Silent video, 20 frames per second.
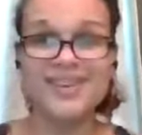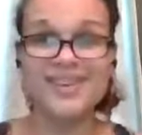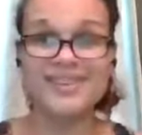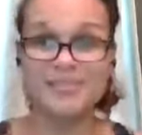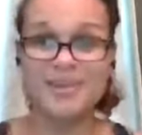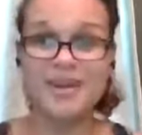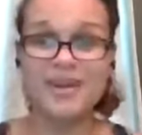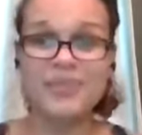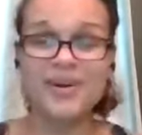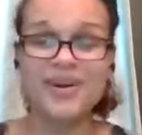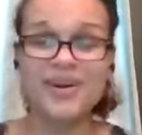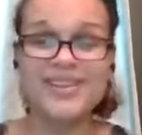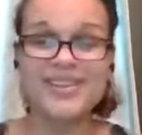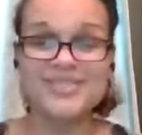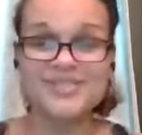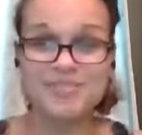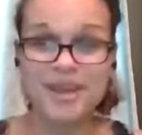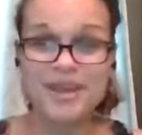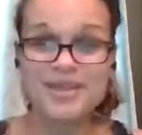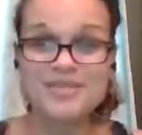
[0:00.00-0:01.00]
because Made Well
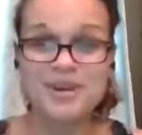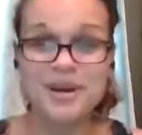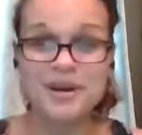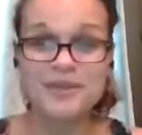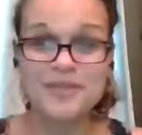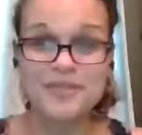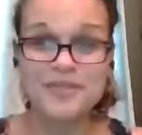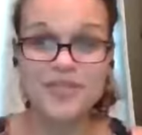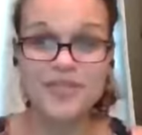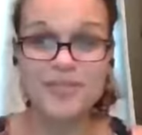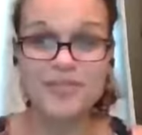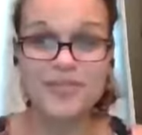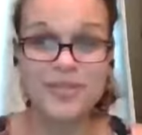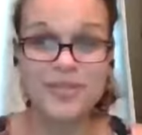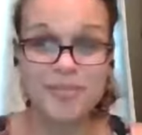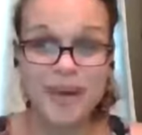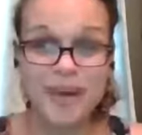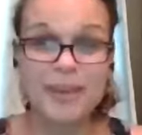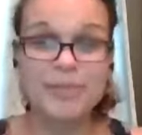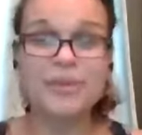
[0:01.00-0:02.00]
is based off of
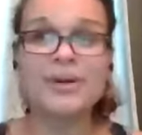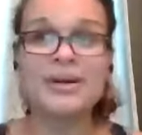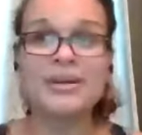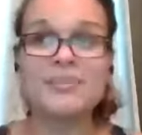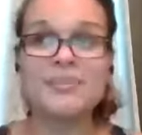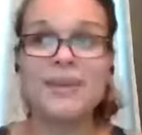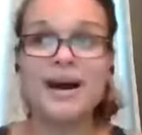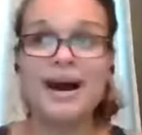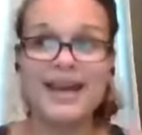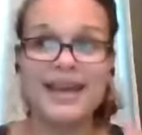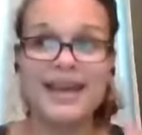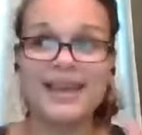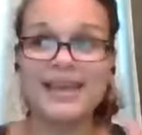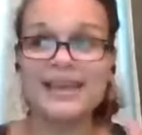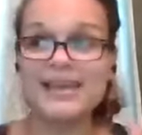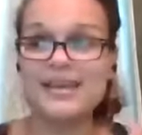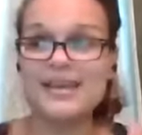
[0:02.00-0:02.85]
the Bible and my